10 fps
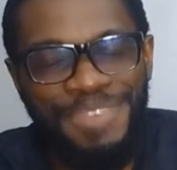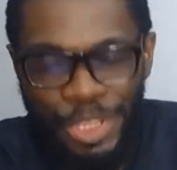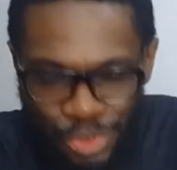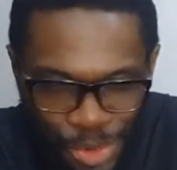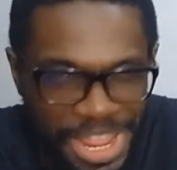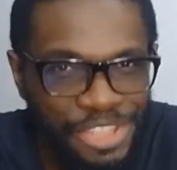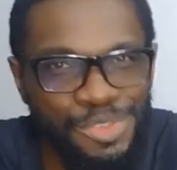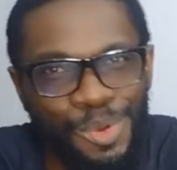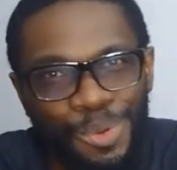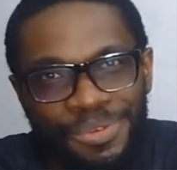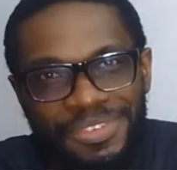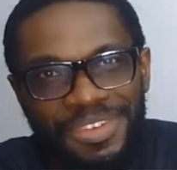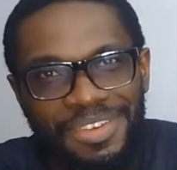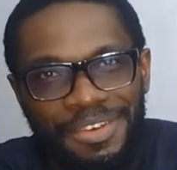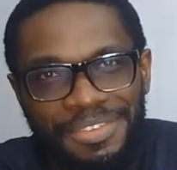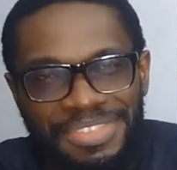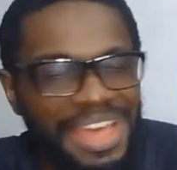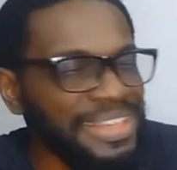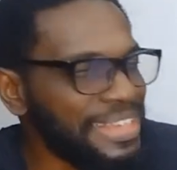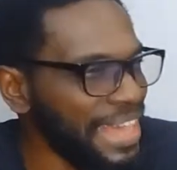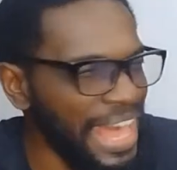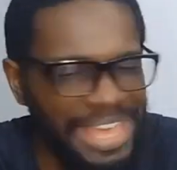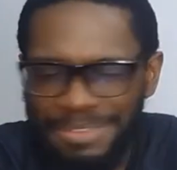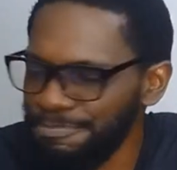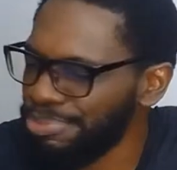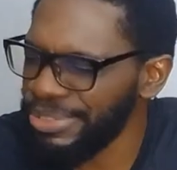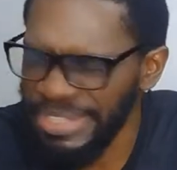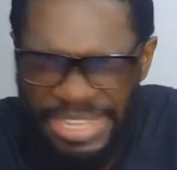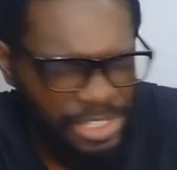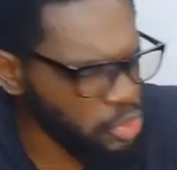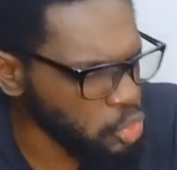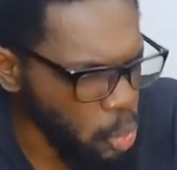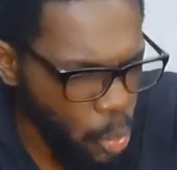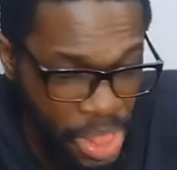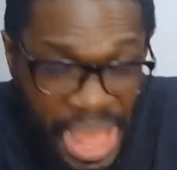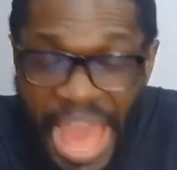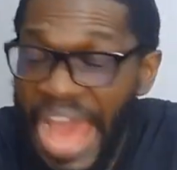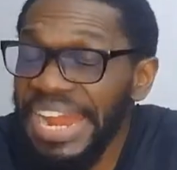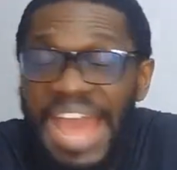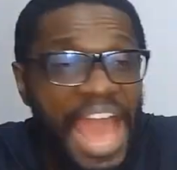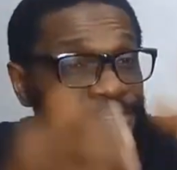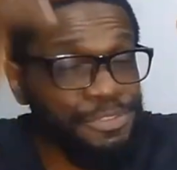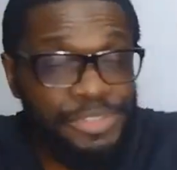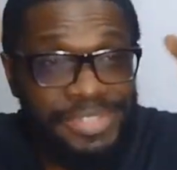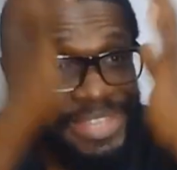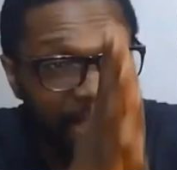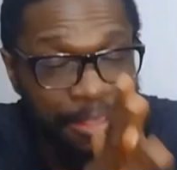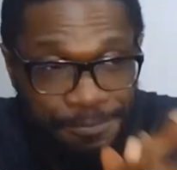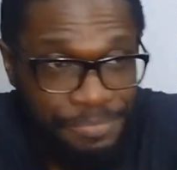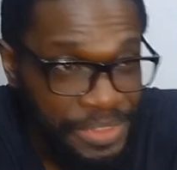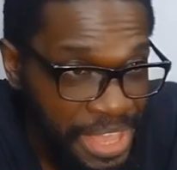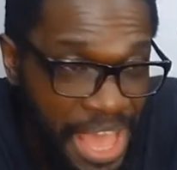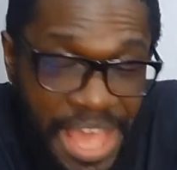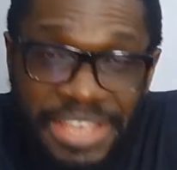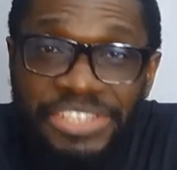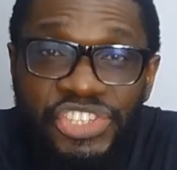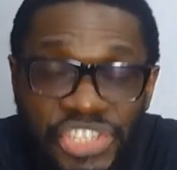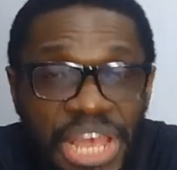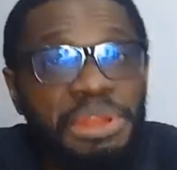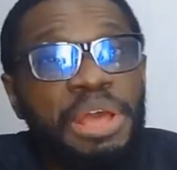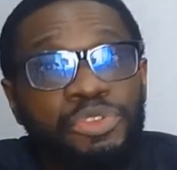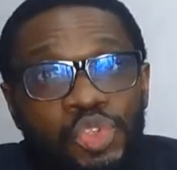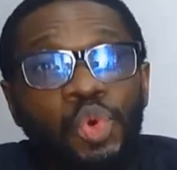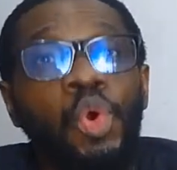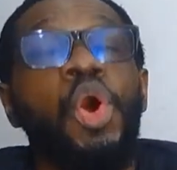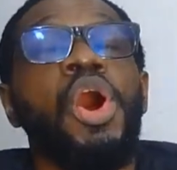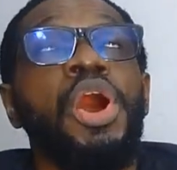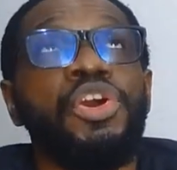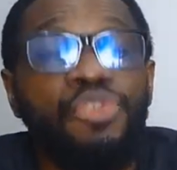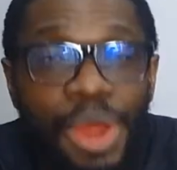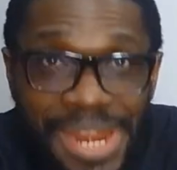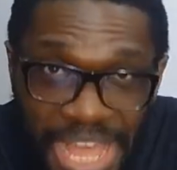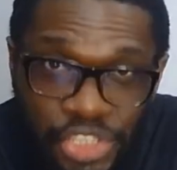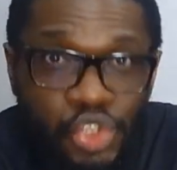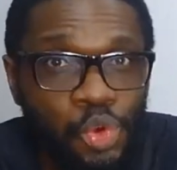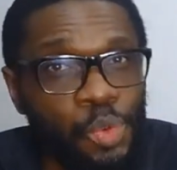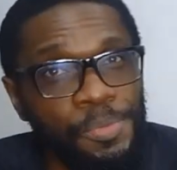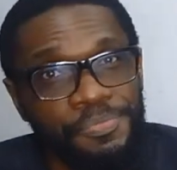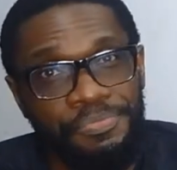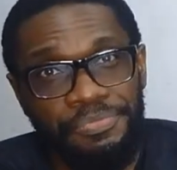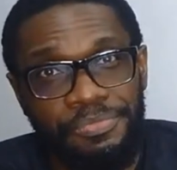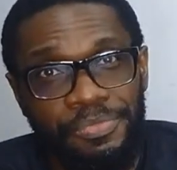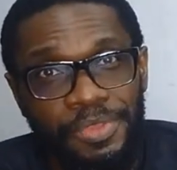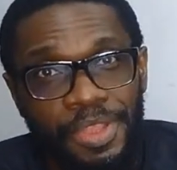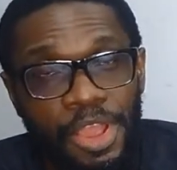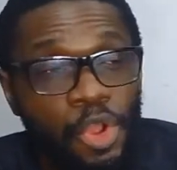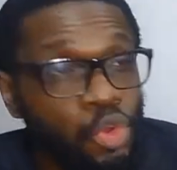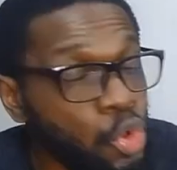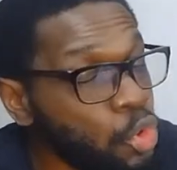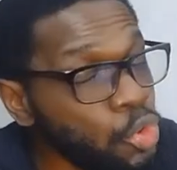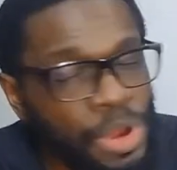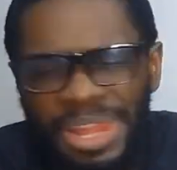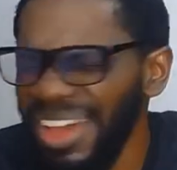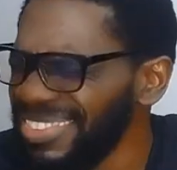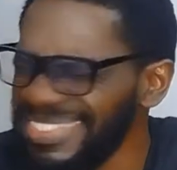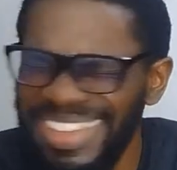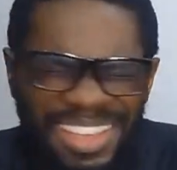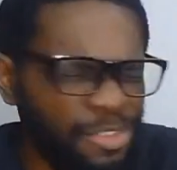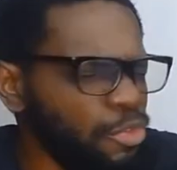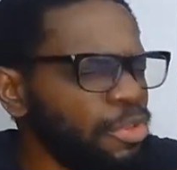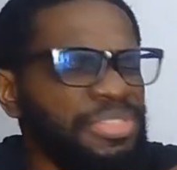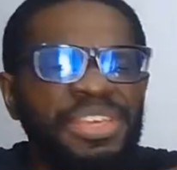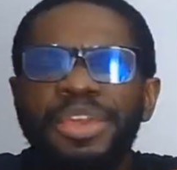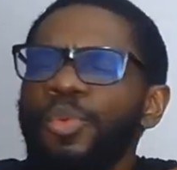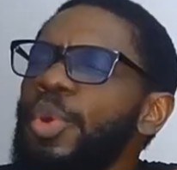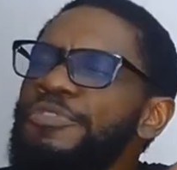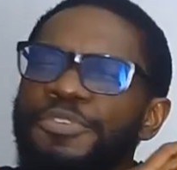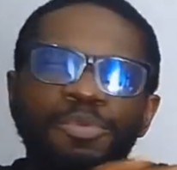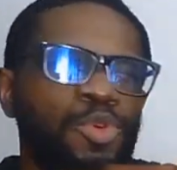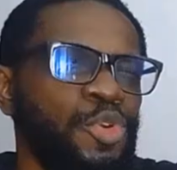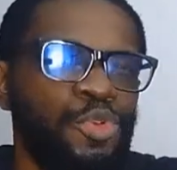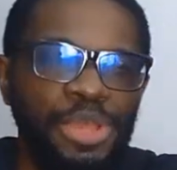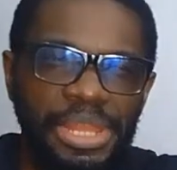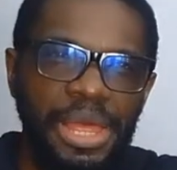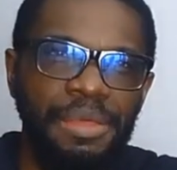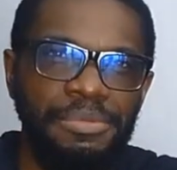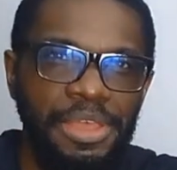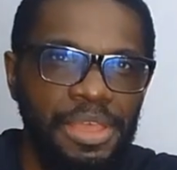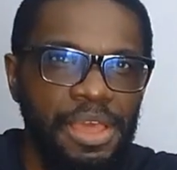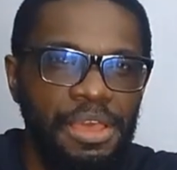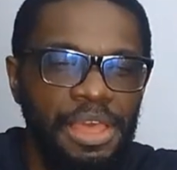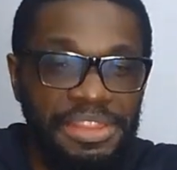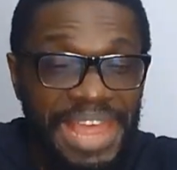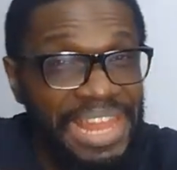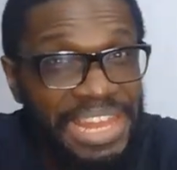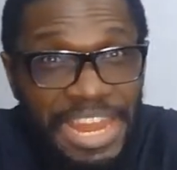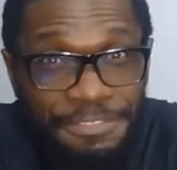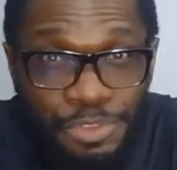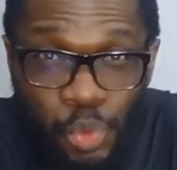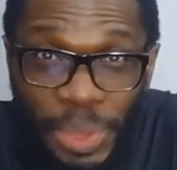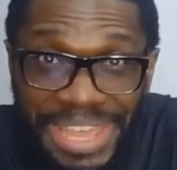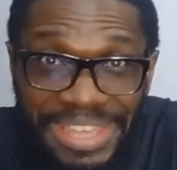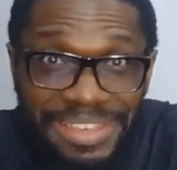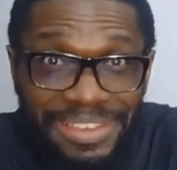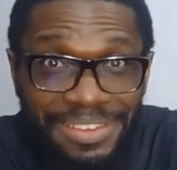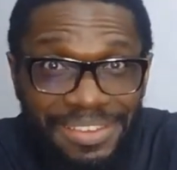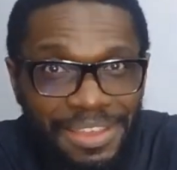Pedro Neto. That guy played so well. And I have to say, shout out to Garnacho. Cucurella, take nothing away from Cucurella. That left wing